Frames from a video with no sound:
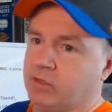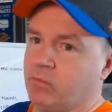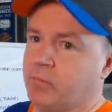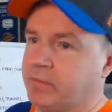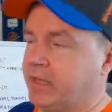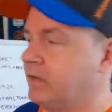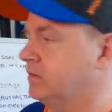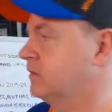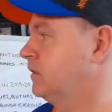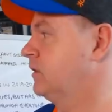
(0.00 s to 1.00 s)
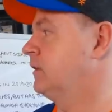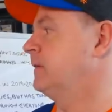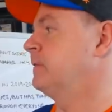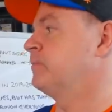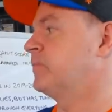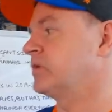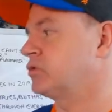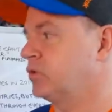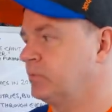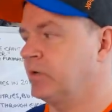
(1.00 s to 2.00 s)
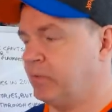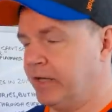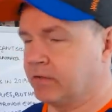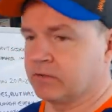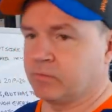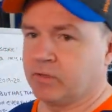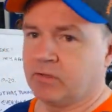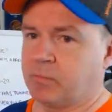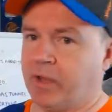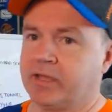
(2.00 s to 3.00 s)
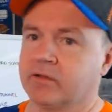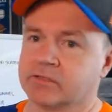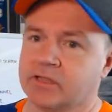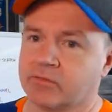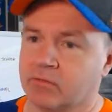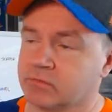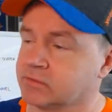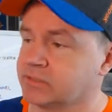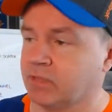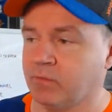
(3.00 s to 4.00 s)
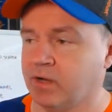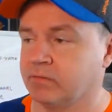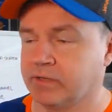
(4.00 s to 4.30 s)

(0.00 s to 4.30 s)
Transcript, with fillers: go up again. This could be a player that we look back years down the road and say, "Wow,